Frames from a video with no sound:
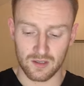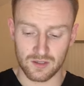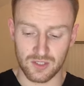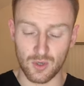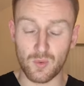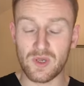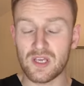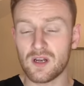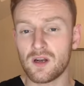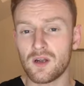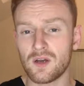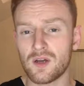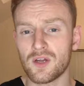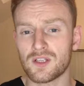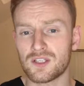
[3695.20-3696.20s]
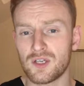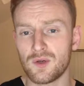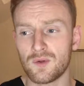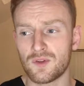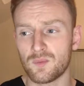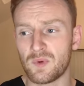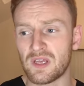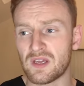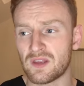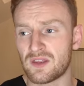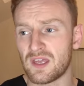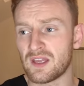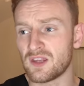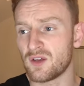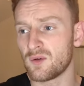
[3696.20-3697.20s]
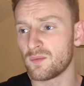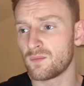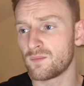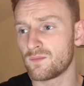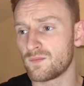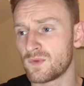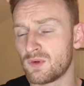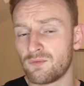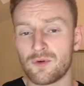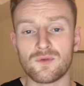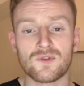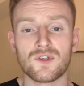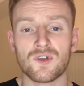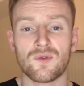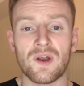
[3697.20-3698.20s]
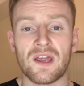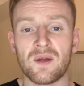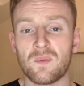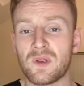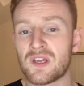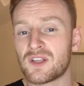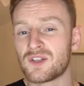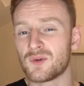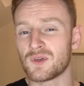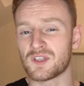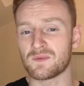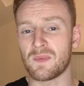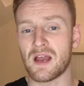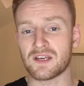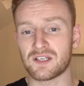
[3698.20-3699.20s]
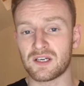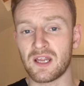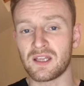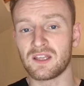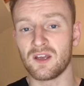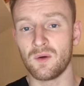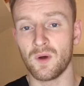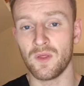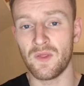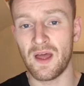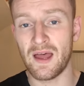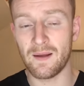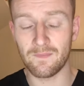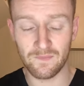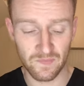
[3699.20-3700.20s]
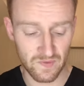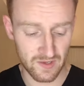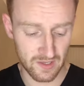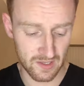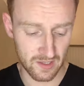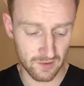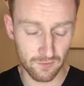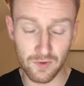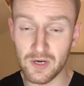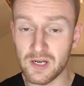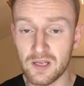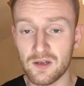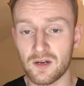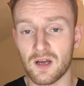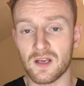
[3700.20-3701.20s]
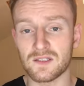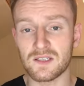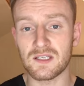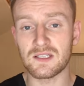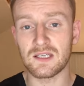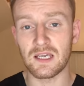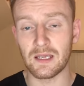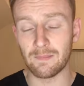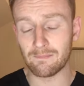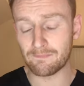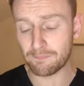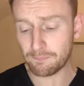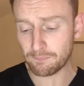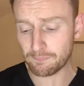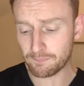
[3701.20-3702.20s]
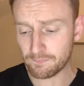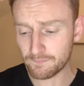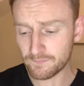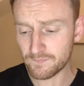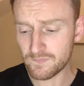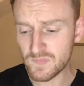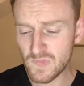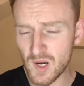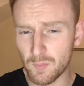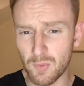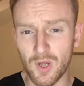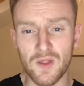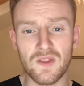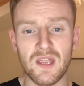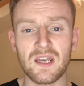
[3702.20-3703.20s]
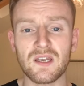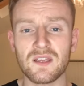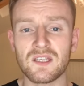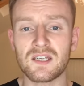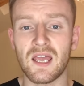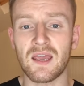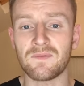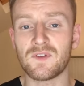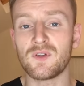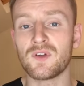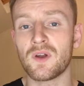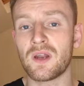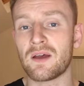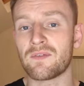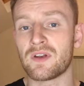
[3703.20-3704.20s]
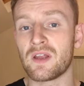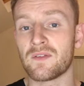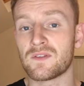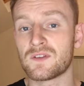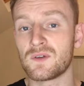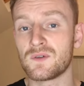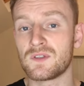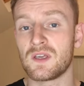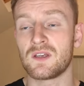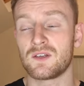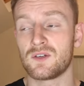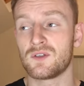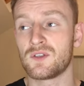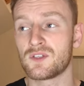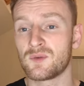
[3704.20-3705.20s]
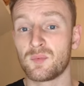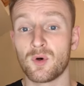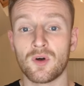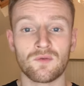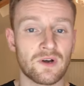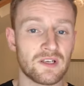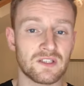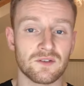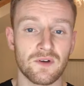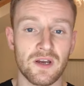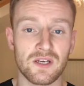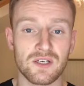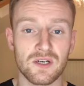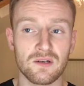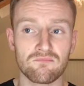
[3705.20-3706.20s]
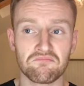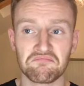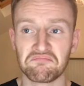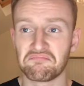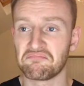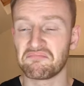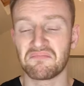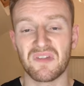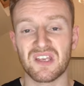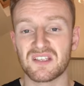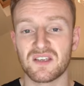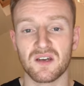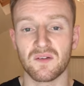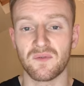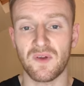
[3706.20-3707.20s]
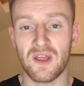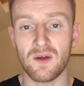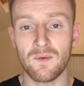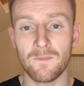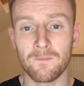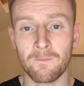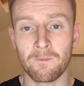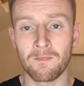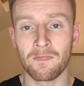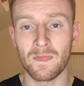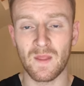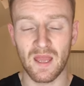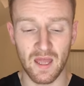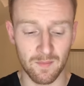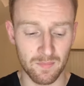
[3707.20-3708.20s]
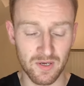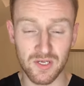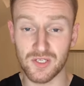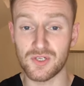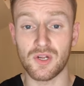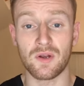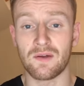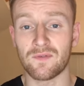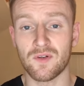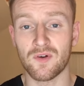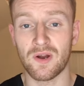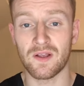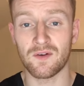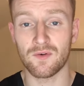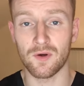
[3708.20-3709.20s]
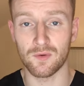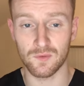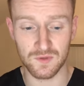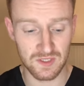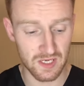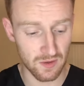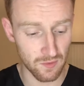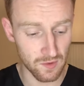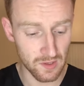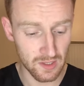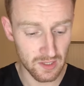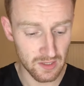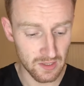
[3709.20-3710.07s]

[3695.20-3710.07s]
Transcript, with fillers: So we could look at a tooth and we could think that the roots are great and we could do a smashing endo on that and a really good RCT. But at the end of the day, if you don't have enough tooth tissue to support restoration, it's going to fail um, because you don't have a correct coronal seal.